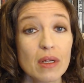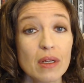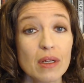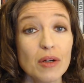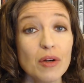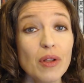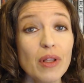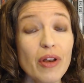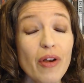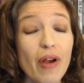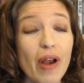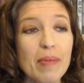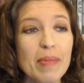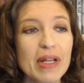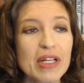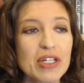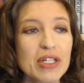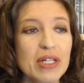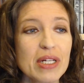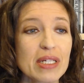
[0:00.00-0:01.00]
Earlier I
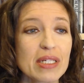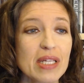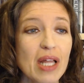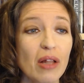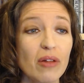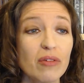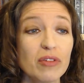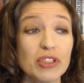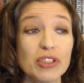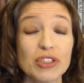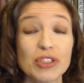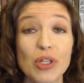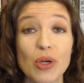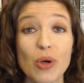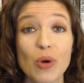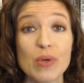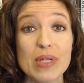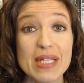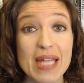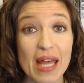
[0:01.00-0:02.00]
mentioned his television
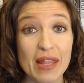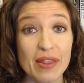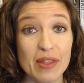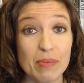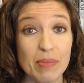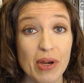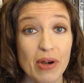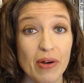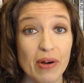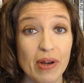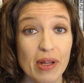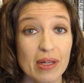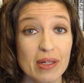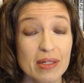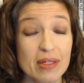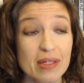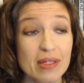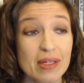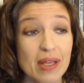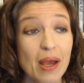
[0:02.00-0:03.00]
show Death in
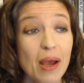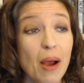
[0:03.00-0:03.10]
Paradise,